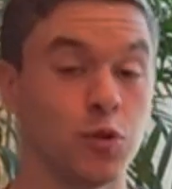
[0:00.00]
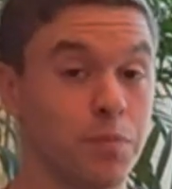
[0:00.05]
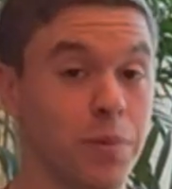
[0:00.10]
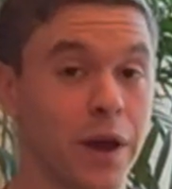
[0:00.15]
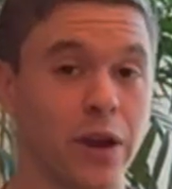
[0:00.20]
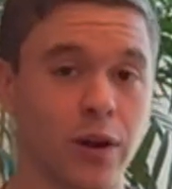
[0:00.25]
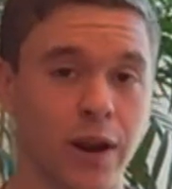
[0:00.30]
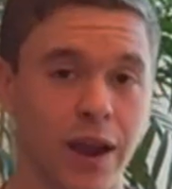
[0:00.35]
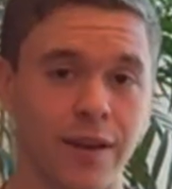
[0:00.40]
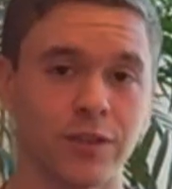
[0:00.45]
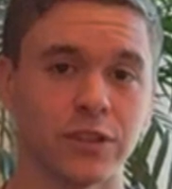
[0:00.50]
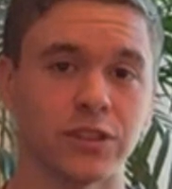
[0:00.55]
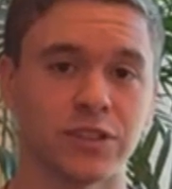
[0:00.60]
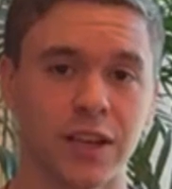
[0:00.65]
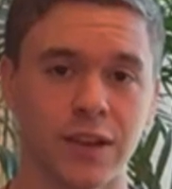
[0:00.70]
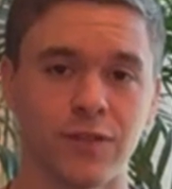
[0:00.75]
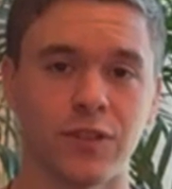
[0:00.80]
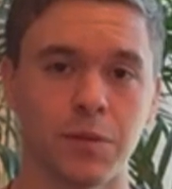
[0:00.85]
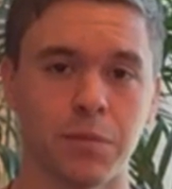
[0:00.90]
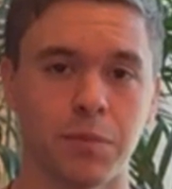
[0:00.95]
You better have a
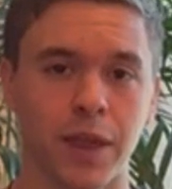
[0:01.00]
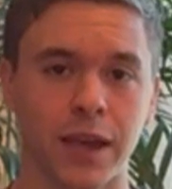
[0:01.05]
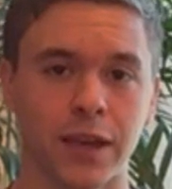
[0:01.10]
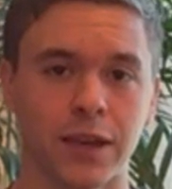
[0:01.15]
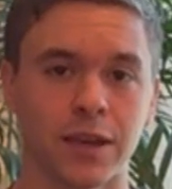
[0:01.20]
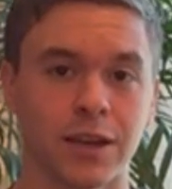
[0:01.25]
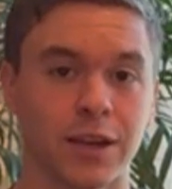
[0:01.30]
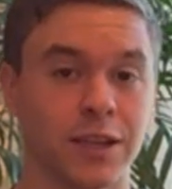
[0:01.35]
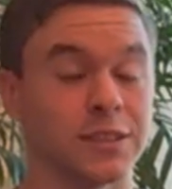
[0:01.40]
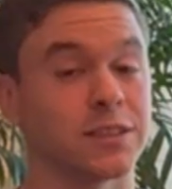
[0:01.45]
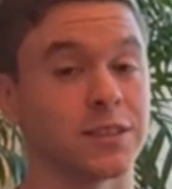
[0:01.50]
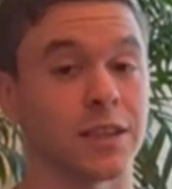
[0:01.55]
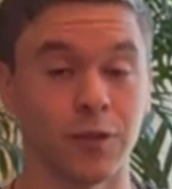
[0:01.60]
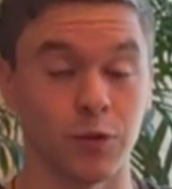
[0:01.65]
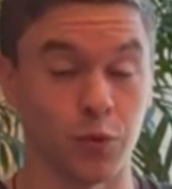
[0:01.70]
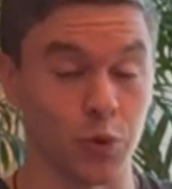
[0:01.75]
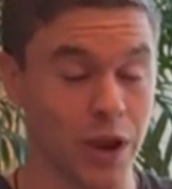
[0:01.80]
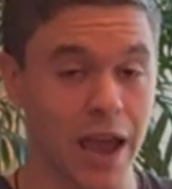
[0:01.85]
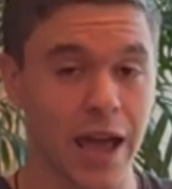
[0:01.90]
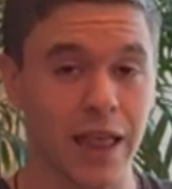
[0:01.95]
safety blanket, because
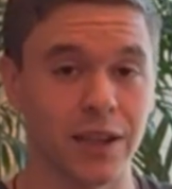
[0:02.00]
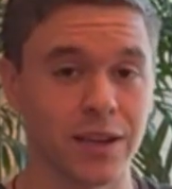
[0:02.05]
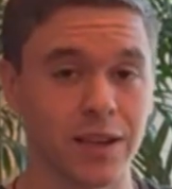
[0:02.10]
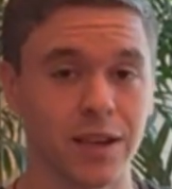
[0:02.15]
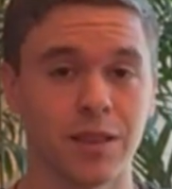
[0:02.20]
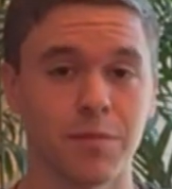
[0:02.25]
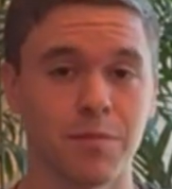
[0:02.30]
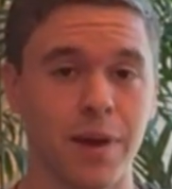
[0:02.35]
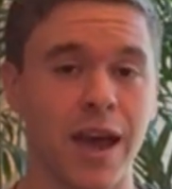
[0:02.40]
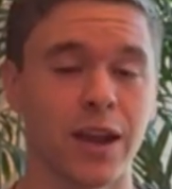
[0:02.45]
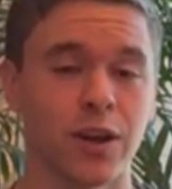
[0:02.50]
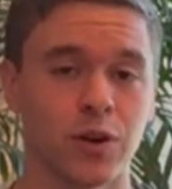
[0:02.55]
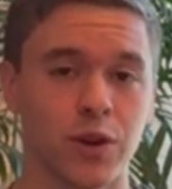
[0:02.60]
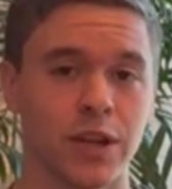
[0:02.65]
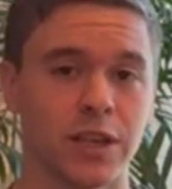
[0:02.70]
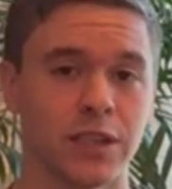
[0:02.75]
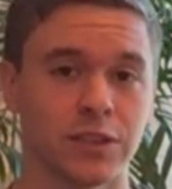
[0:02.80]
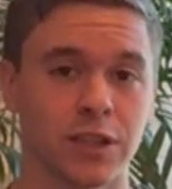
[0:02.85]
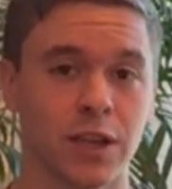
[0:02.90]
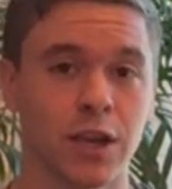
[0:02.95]
the reality of the matter
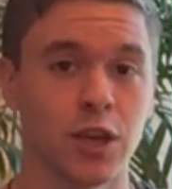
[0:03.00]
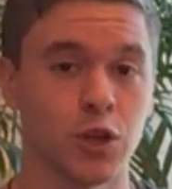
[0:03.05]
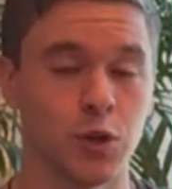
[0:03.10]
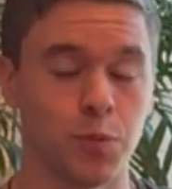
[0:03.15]
is